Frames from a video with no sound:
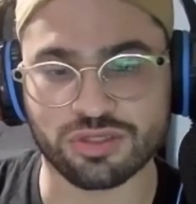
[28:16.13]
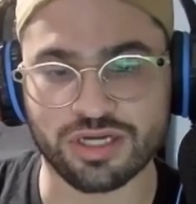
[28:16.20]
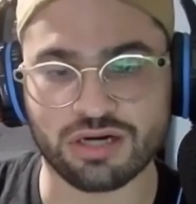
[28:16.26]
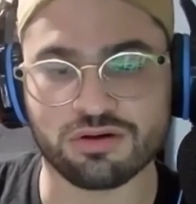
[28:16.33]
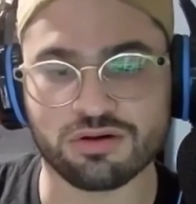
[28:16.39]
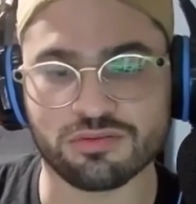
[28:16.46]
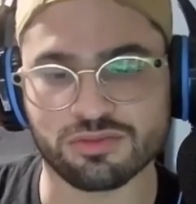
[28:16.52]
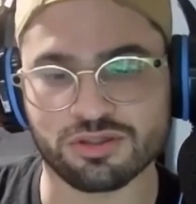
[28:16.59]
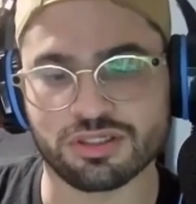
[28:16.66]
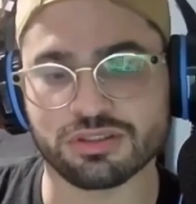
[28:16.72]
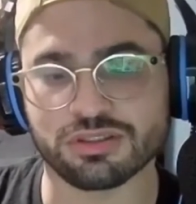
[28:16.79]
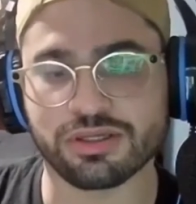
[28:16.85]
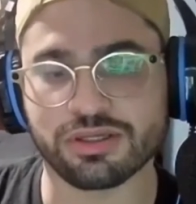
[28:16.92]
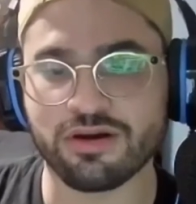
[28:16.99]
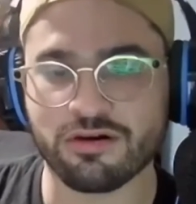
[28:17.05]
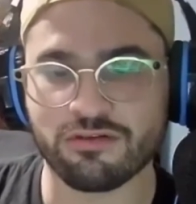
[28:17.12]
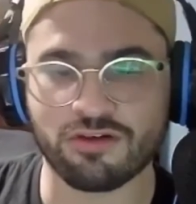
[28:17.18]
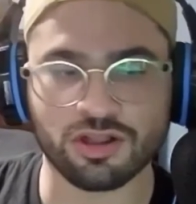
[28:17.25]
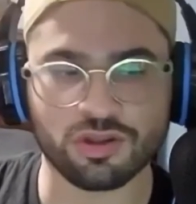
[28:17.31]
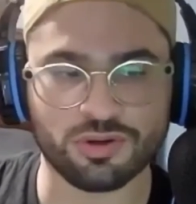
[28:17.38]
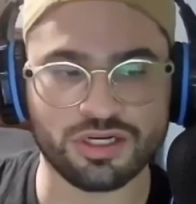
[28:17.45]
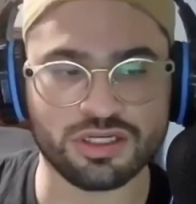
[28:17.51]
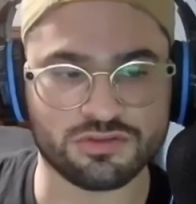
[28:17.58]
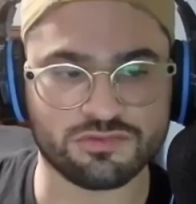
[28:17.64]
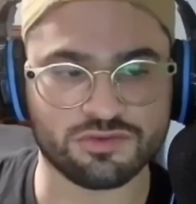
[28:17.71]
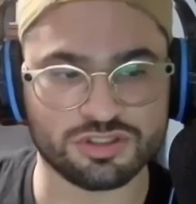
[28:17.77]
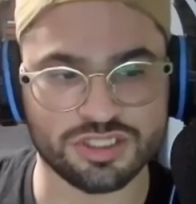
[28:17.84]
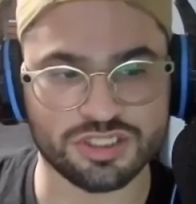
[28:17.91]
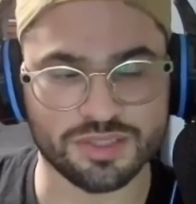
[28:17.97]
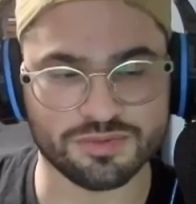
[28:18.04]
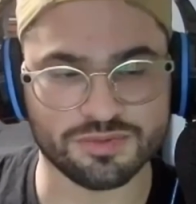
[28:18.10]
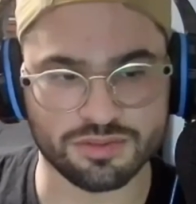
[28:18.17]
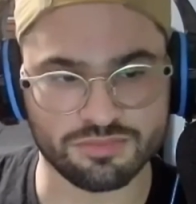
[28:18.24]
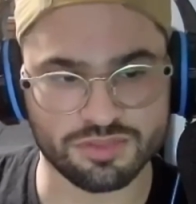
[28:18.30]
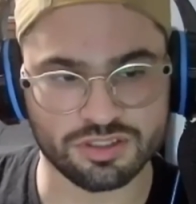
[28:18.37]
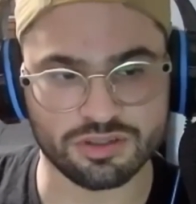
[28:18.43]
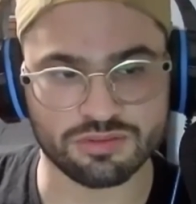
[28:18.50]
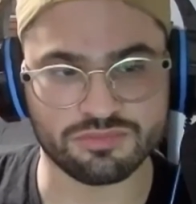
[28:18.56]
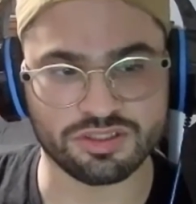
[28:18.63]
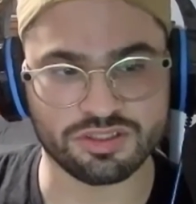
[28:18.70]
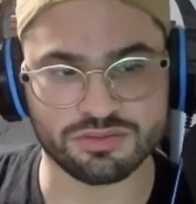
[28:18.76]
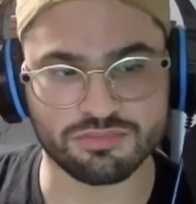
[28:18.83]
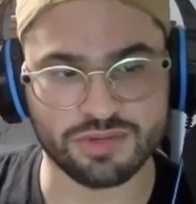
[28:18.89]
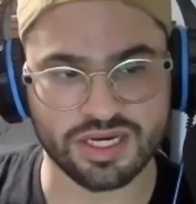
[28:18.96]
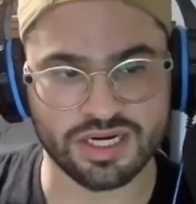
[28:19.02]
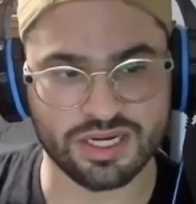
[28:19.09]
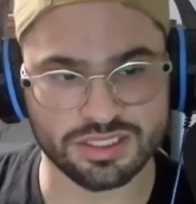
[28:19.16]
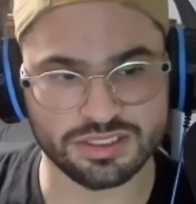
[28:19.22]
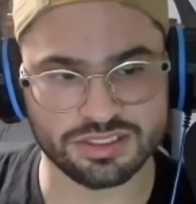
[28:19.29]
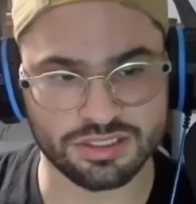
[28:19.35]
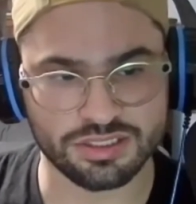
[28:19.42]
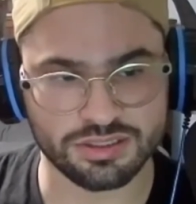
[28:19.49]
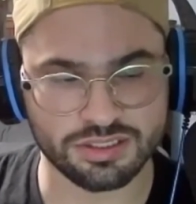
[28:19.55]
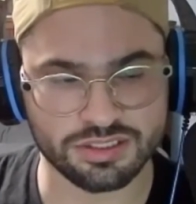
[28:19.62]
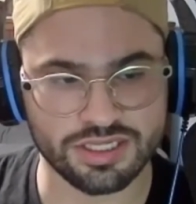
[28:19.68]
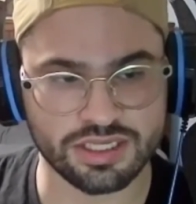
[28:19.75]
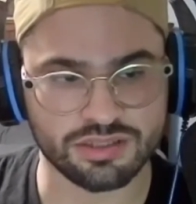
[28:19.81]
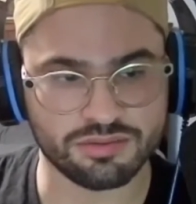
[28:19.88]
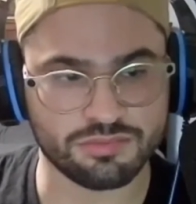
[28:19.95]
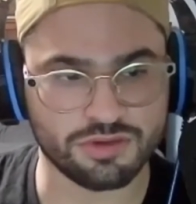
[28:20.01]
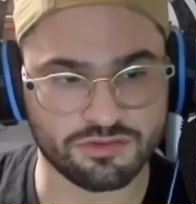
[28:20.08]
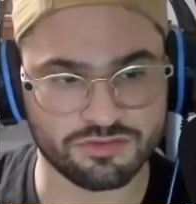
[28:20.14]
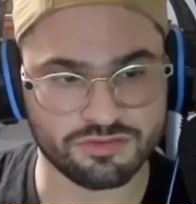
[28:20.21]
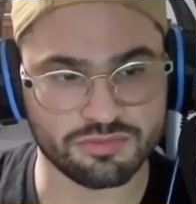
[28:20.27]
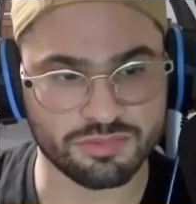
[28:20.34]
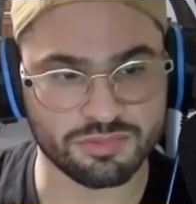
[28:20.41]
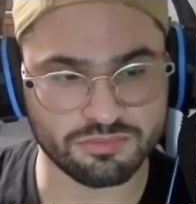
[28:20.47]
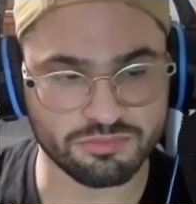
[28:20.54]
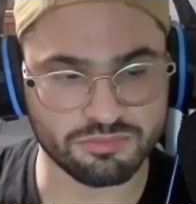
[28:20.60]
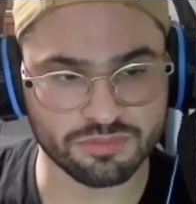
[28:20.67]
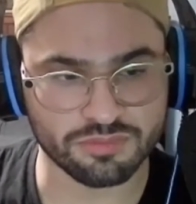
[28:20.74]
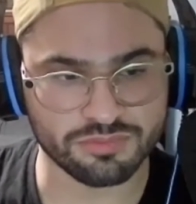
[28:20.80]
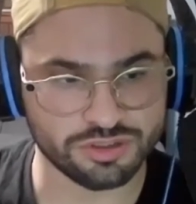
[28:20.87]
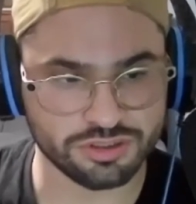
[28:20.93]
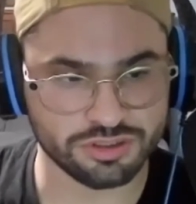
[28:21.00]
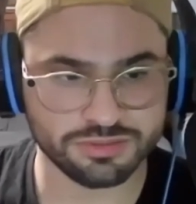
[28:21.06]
Now I'm gonna follow in his footsteps and become this badass Italian mafia mobster.